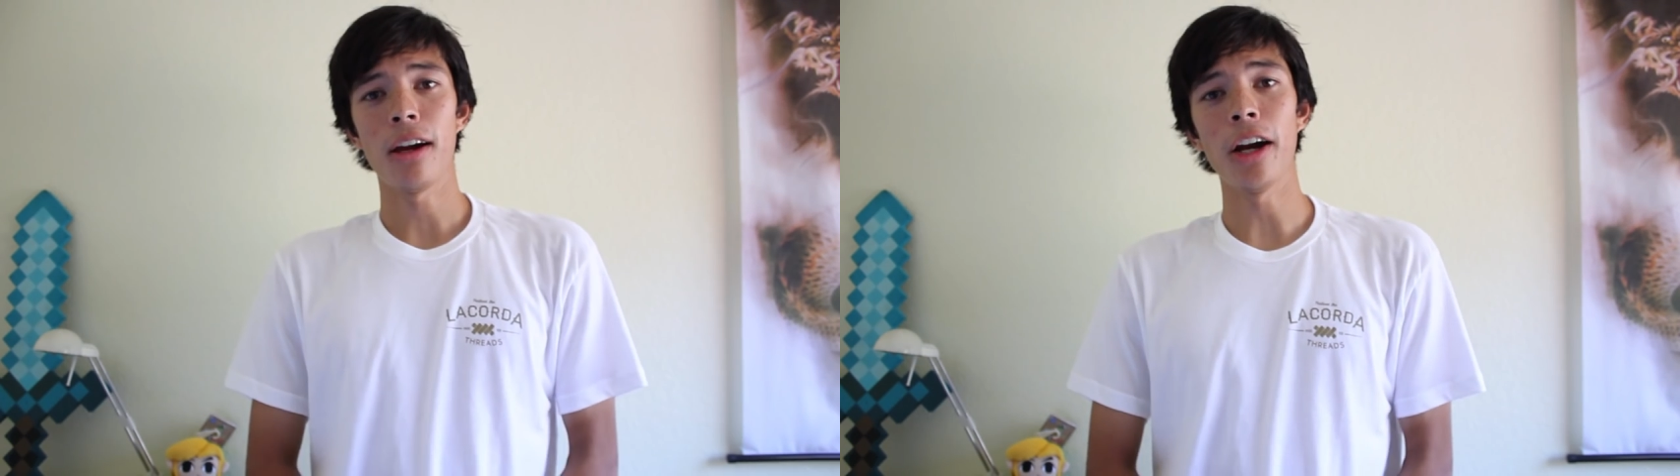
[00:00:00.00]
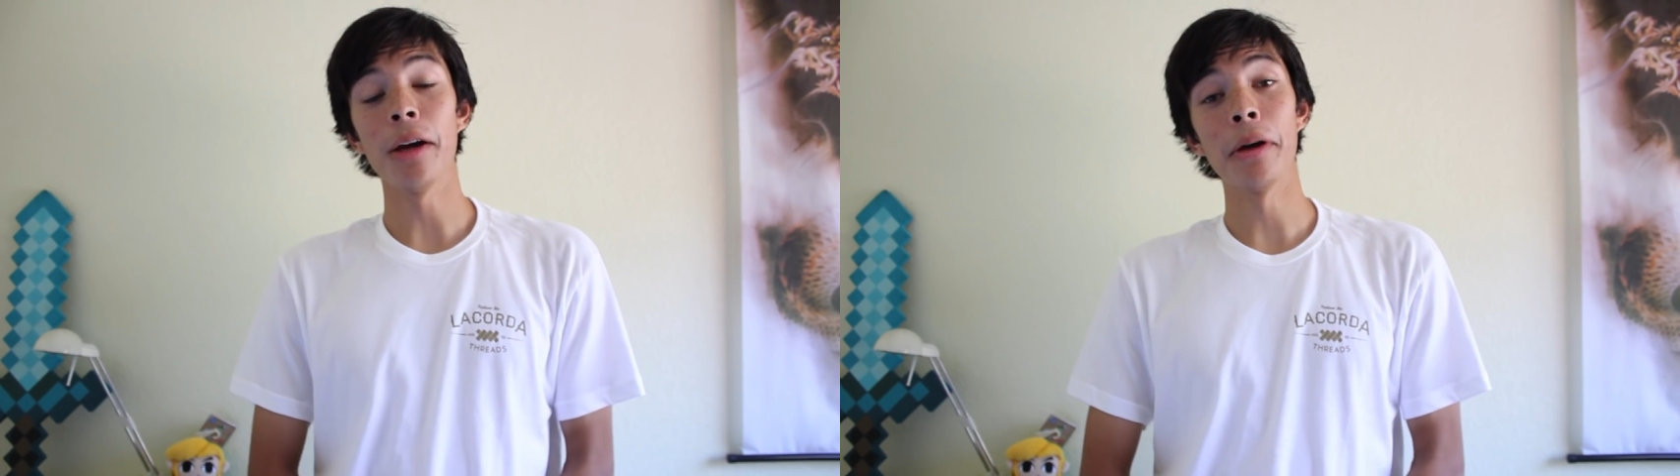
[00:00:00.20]

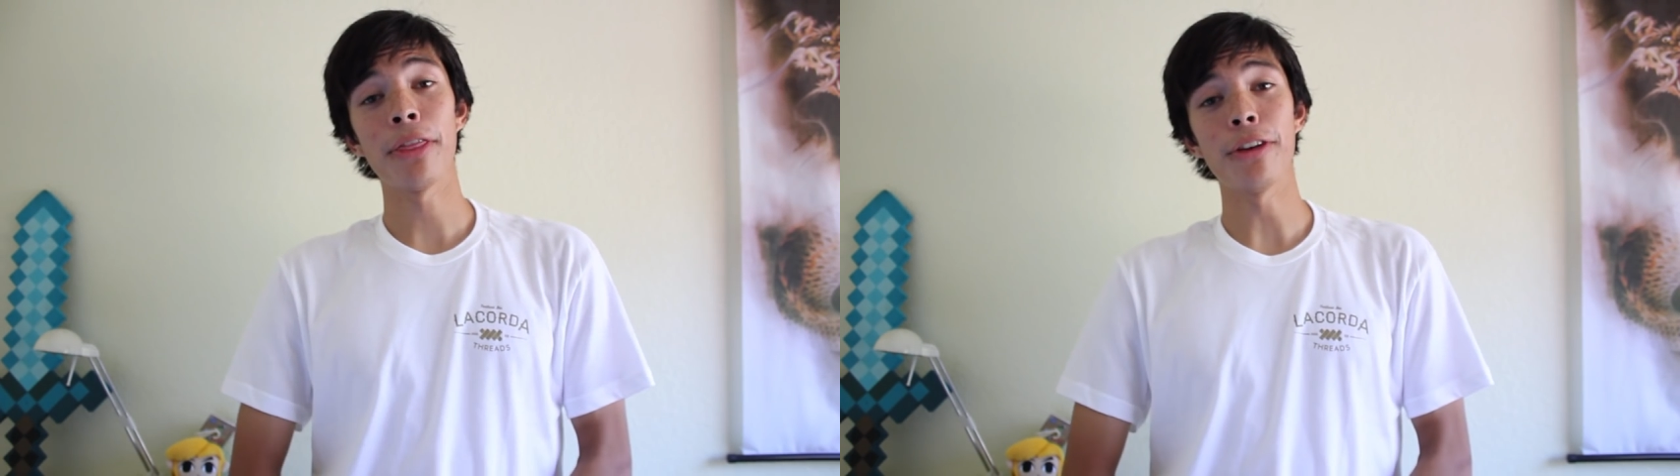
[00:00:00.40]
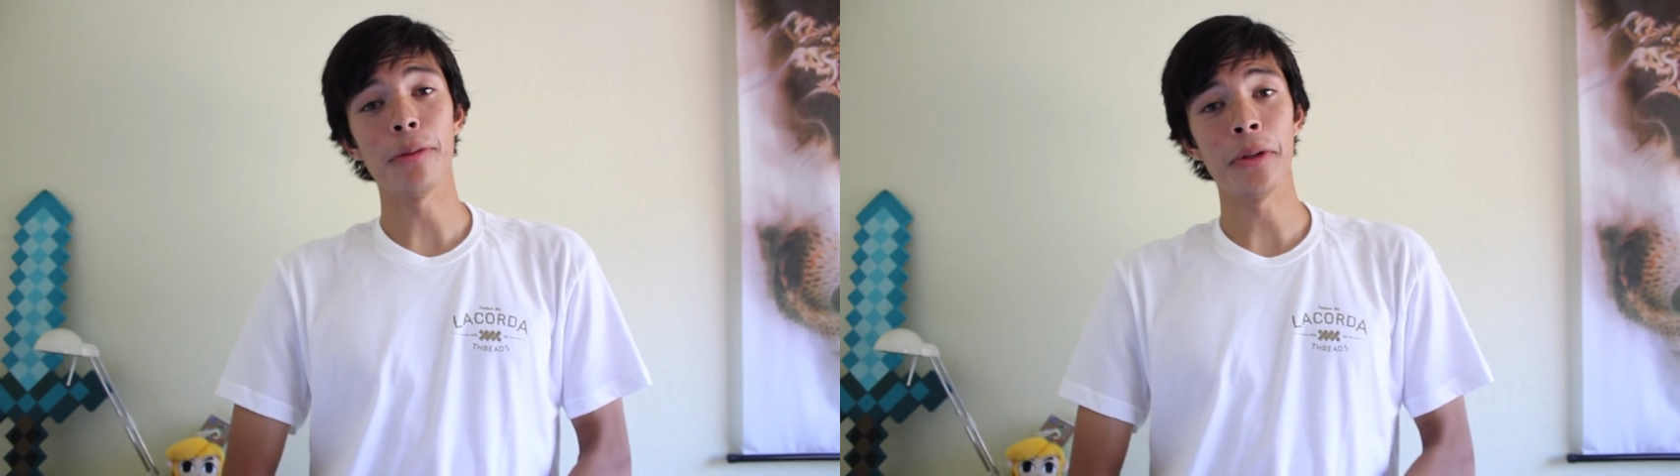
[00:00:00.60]
Alright,
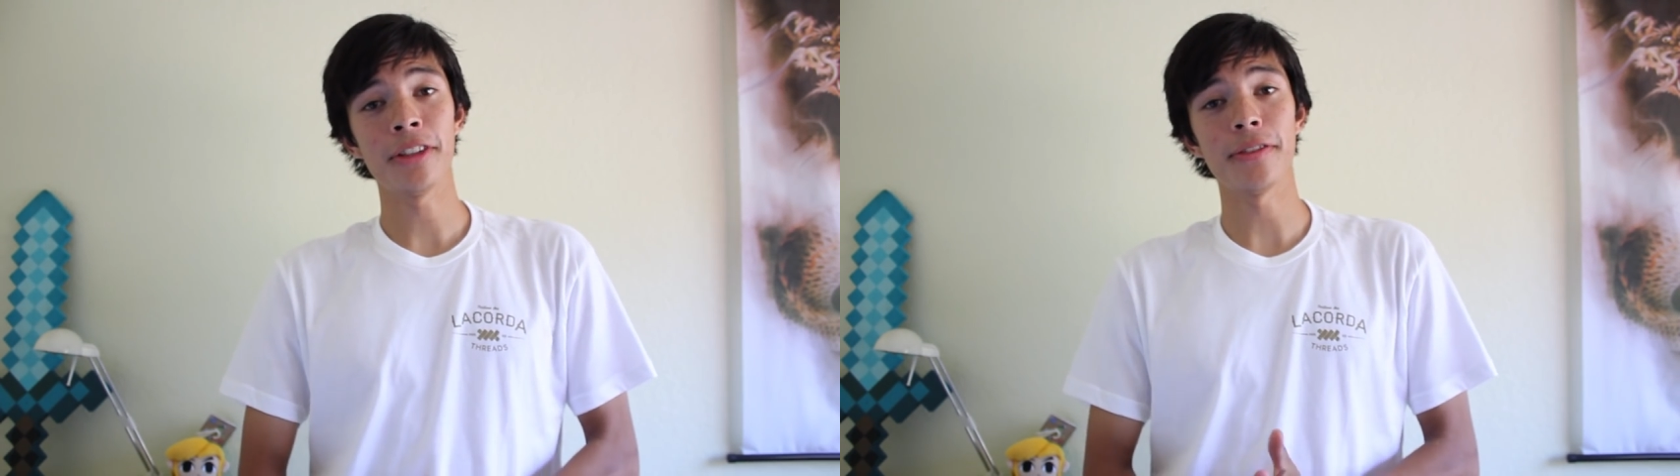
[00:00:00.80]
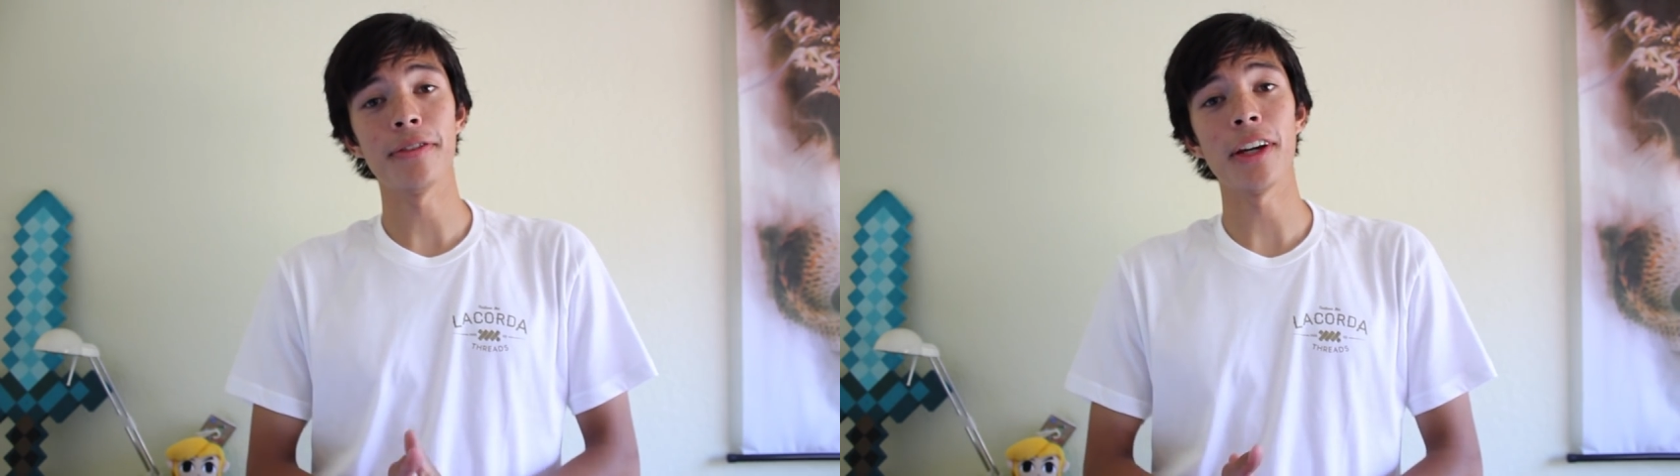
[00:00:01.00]
my third
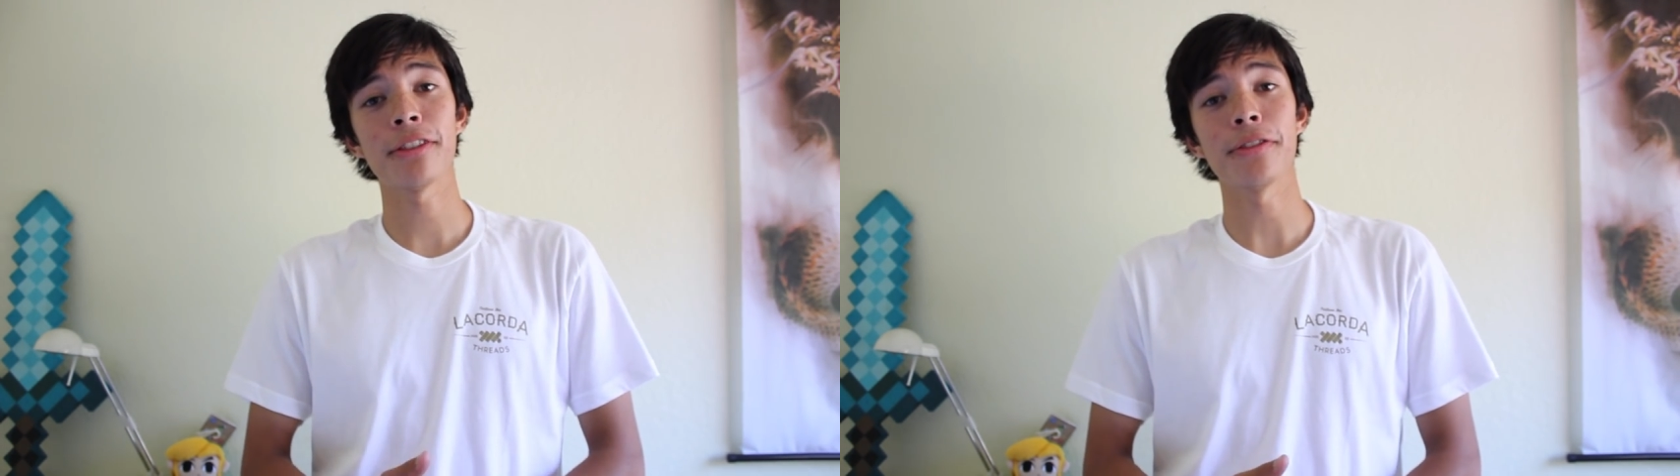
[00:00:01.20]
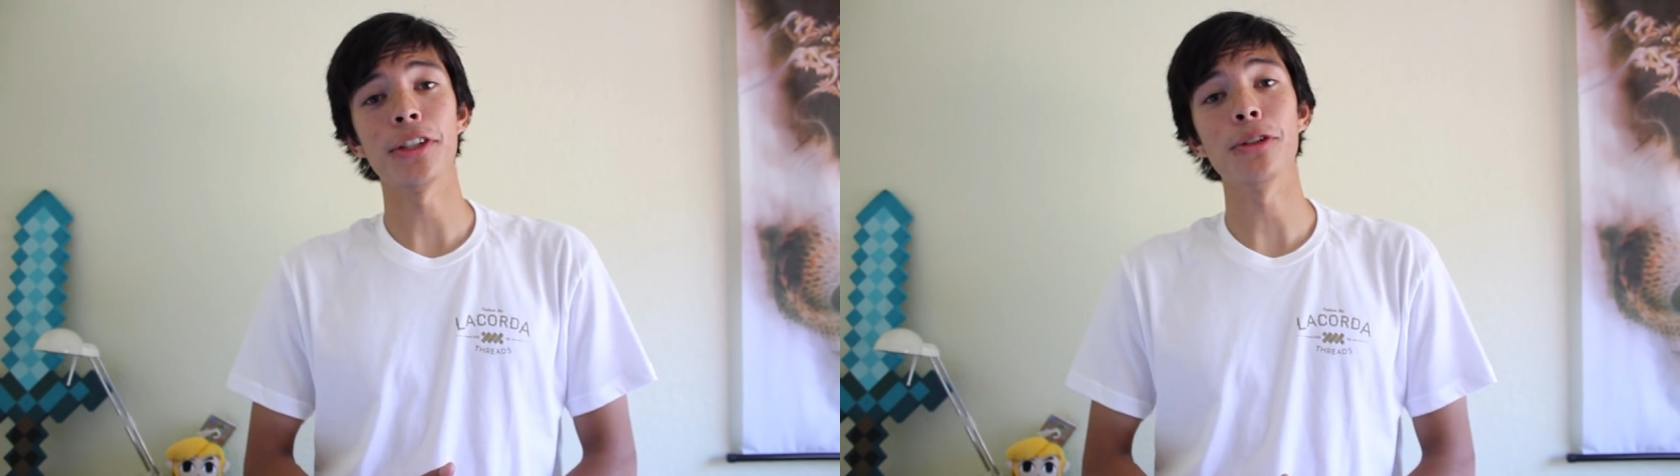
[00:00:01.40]
piece of
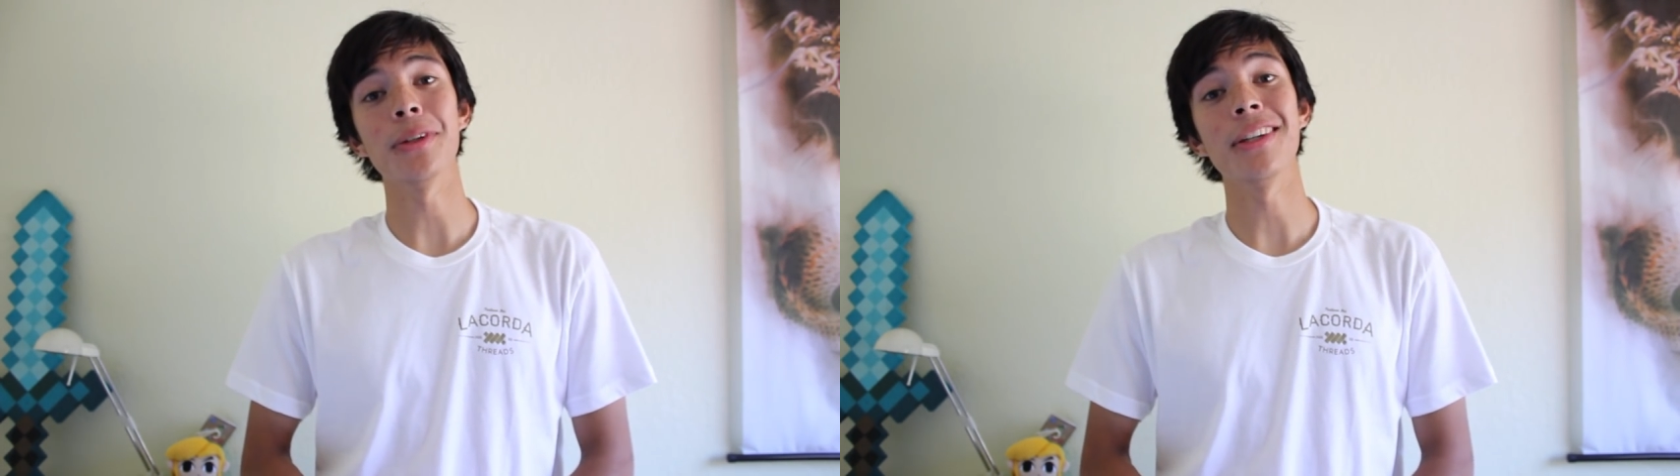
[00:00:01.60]
advice for you